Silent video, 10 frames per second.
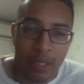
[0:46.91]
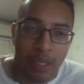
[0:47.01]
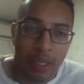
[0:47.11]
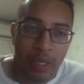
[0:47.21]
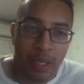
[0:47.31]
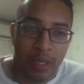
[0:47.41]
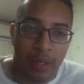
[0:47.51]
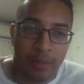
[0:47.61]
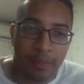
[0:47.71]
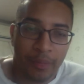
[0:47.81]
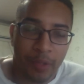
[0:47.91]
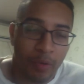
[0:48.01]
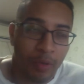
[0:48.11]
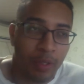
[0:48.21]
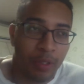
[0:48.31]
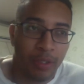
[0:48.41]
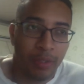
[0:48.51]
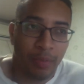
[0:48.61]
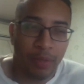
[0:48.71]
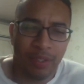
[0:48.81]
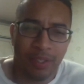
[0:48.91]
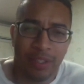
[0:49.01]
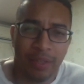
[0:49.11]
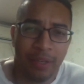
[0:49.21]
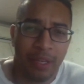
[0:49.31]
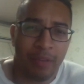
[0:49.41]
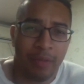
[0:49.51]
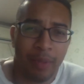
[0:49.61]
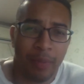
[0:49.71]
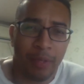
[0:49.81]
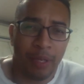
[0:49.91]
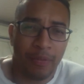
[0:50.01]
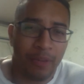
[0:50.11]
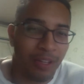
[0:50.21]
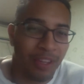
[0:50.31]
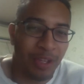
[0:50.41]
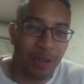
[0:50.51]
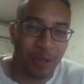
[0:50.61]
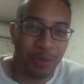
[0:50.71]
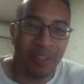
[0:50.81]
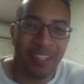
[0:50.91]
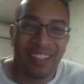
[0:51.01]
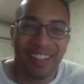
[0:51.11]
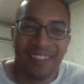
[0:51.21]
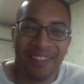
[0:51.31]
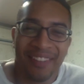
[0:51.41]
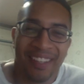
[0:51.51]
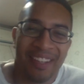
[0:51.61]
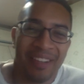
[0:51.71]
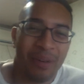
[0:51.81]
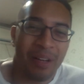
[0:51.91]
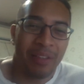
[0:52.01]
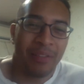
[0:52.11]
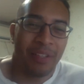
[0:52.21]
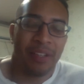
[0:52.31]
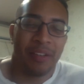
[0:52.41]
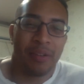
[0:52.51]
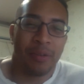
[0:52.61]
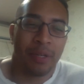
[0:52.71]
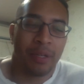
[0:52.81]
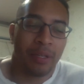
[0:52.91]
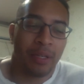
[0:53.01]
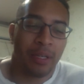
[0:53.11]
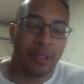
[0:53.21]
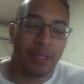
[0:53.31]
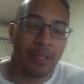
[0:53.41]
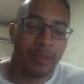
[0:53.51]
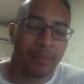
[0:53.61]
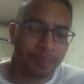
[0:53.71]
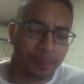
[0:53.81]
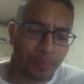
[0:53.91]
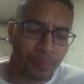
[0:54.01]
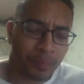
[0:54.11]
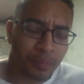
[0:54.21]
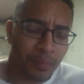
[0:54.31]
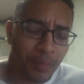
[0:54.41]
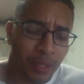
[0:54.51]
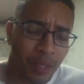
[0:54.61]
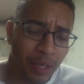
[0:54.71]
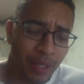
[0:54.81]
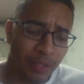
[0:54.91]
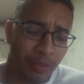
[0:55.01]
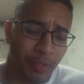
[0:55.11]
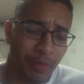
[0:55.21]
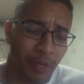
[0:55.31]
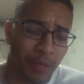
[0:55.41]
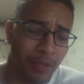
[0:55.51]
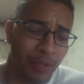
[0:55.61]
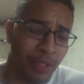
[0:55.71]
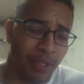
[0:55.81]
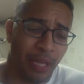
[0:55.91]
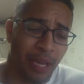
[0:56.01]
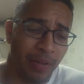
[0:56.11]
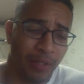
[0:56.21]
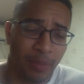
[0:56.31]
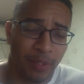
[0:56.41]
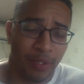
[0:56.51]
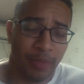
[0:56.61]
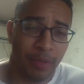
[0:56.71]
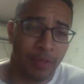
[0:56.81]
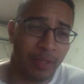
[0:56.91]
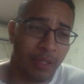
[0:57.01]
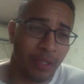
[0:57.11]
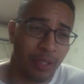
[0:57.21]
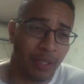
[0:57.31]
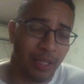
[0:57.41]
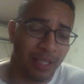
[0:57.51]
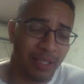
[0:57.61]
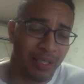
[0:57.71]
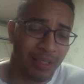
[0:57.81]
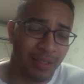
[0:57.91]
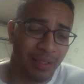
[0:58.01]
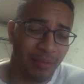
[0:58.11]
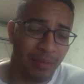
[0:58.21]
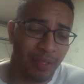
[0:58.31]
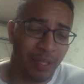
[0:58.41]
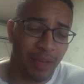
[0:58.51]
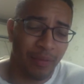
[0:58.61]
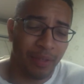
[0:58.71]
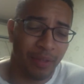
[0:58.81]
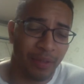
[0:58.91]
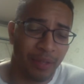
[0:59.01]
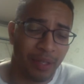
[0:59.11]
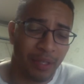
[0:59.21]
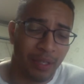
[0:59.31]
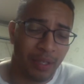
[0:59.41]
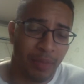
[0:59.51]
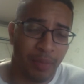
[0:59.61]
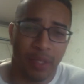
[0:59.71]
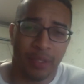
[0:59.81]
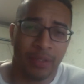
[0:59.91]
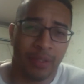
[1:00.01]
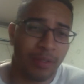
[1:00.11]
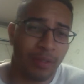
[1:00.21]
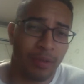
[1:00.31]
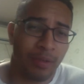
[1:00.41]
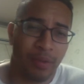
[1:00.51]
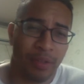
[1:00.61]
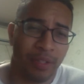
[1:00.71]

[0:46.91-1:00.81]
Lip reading: or at least most of the stuff that I can remember that I've gone through while living here in Korea. And I guess the reason why I'm doing it now is because mostly didn't really have the means to do it or the